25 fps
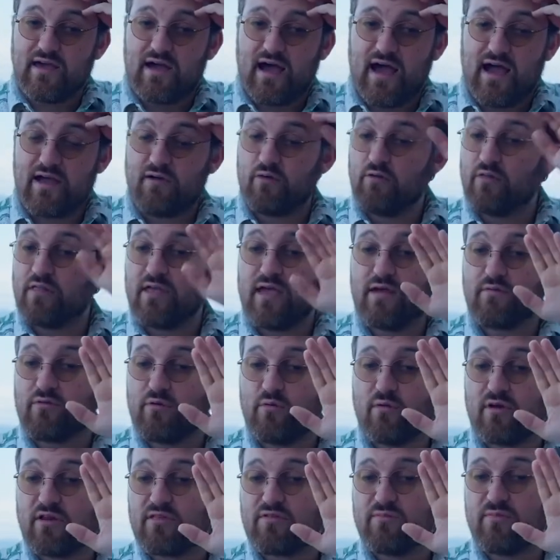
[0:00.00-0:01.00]
I only ever
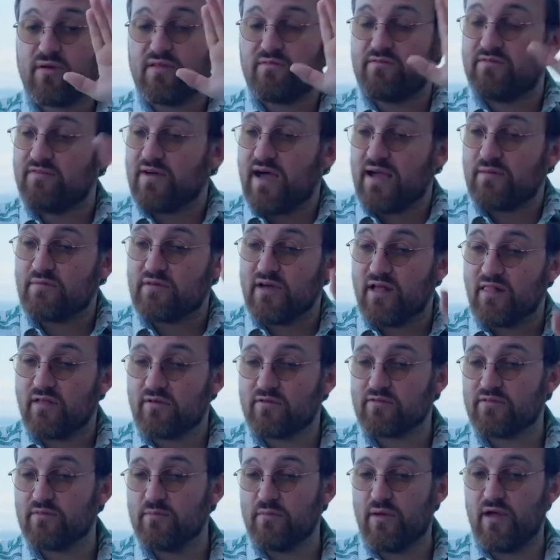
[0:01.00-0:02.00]
want to spend
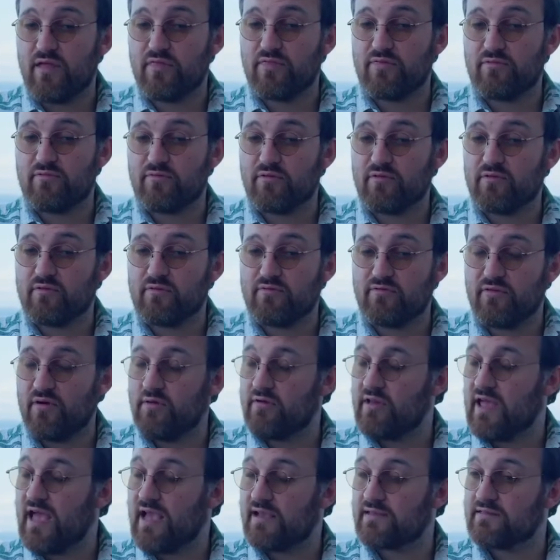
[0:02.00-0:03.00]
$5 a month for
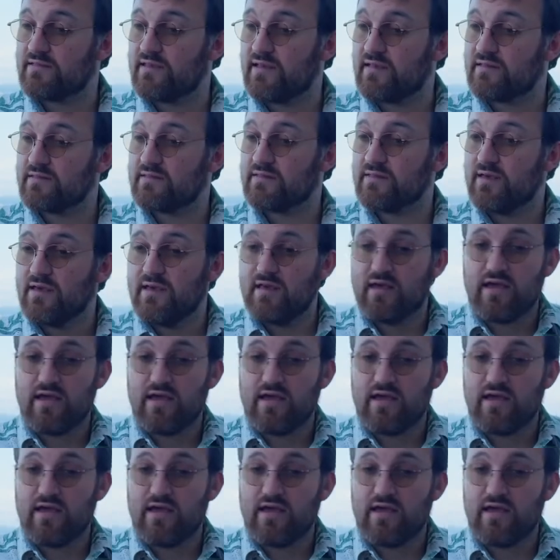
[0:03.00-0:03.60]
phone access.